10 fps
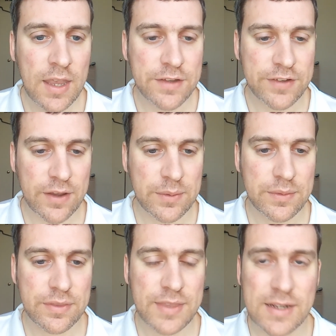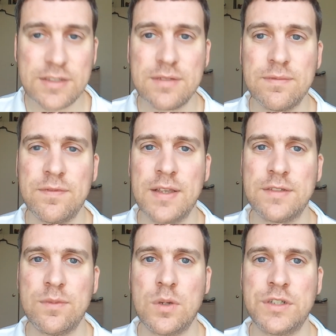So thanks
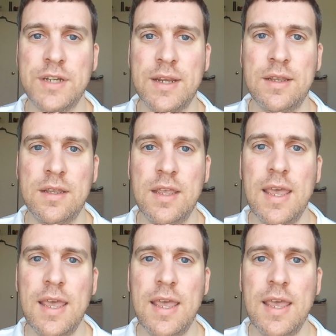for watching.